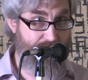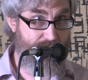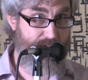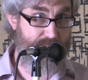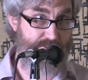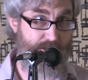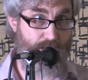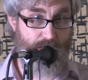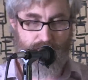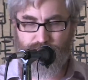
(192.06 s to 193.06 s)
violence
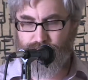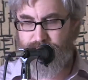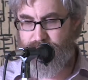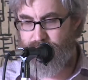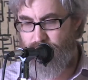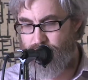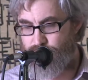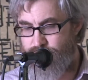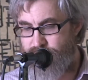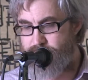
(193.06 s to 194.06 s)
in our country
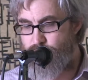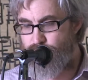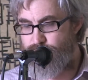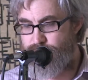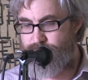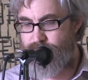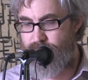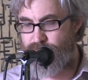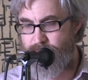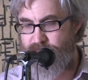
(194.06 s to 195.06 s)
really moved
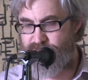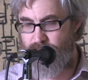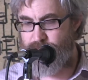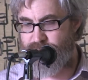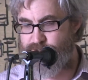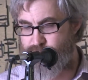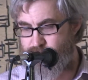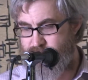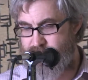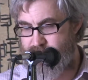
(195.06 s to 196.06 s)
a tremendous number of
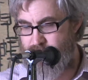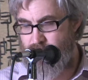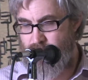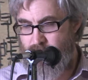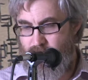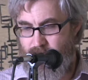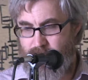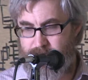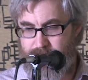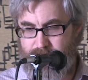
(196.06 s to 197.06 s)
students.
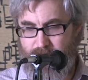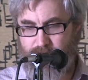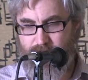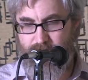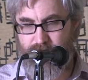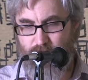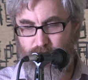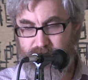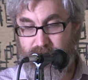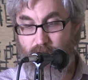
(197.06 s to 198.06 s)
Caroline not
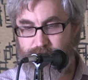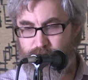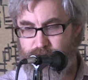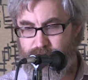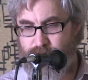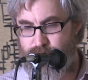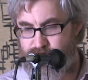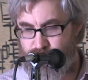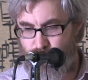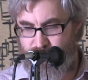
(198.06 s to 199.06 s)
only covered
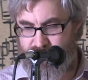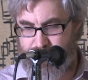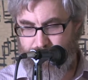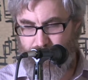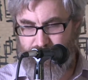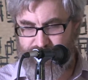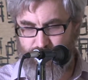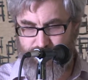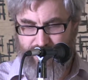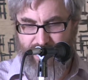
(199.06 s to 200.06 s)
those stories, but
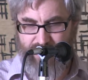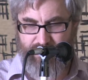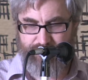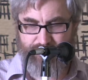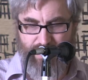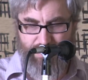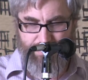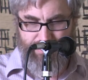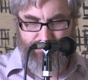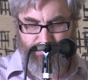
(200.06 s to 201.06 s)
also gave
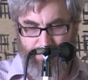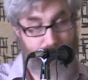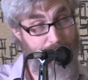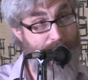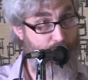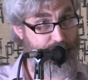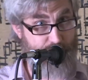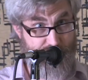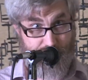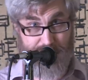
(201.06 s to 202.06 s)
an extremely
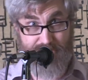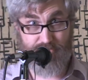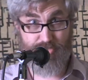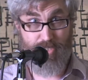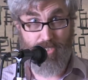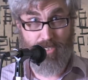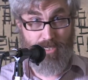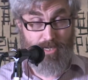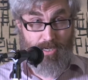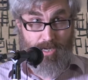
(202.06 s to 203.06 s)
powerful speech
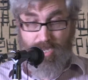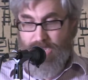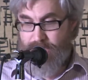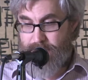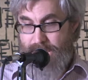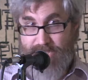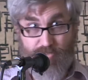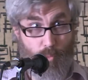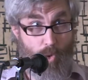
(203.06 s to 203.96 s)
at the